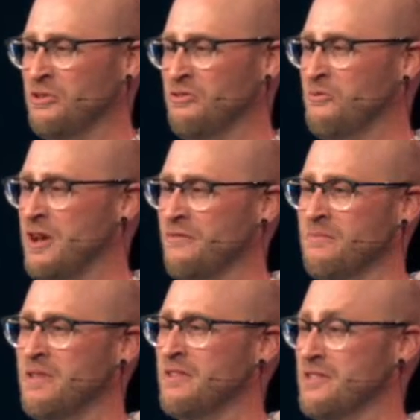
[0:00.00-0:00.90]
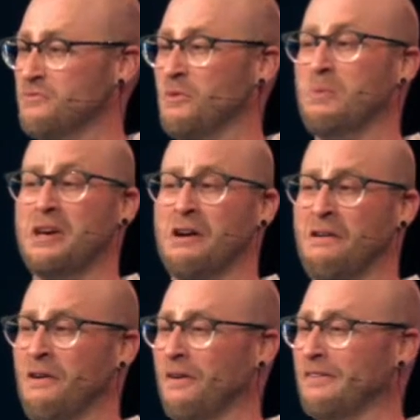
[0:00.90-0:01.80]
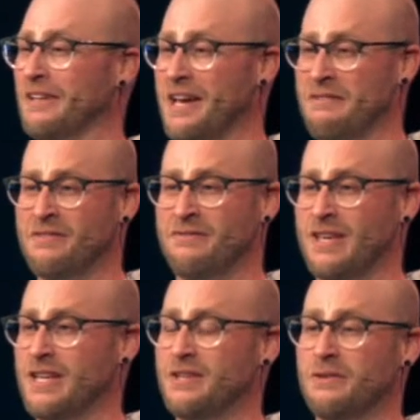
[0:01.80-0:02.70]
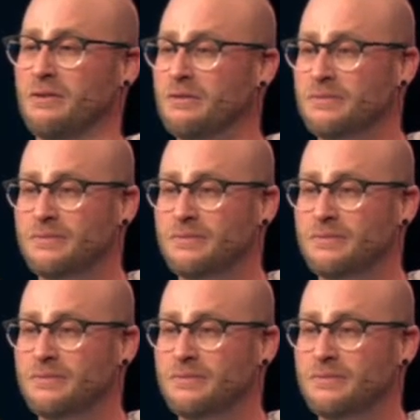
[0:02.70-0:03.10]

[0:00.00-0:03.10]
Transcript: you away from this because it will be a hard life if they do.